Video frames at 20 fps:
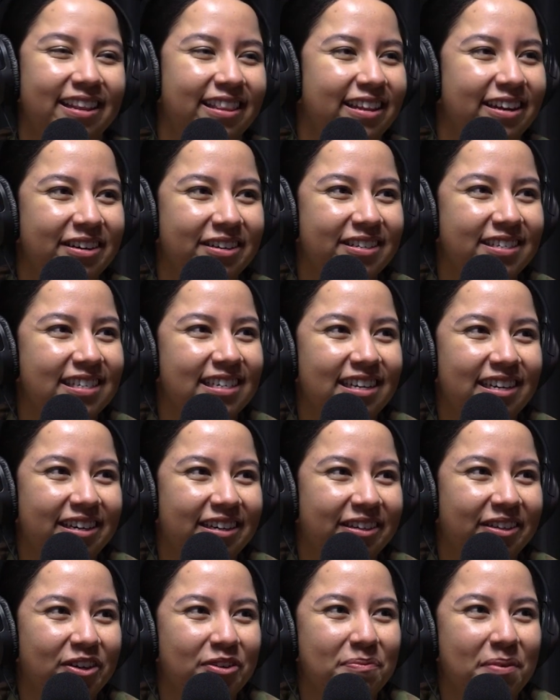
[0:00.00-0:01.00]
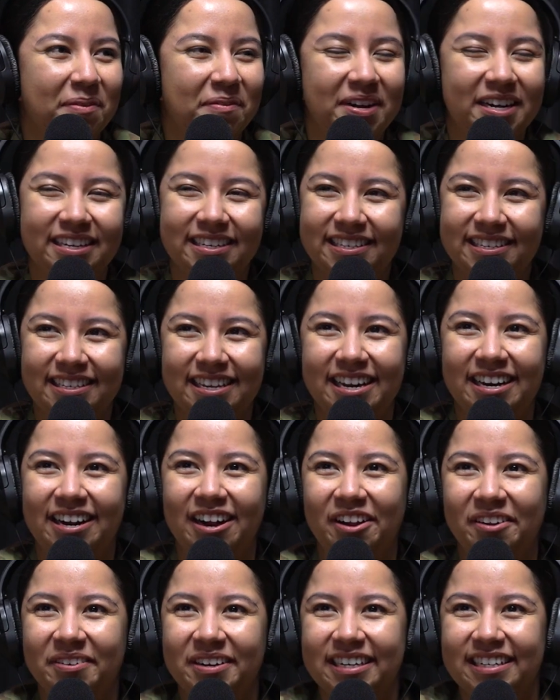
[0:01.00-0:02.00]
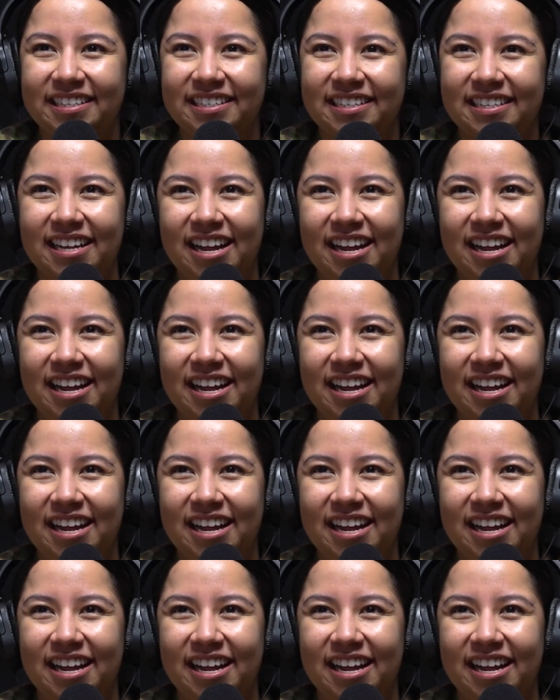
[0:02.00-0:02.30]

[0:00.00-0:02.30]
there is a group of us that always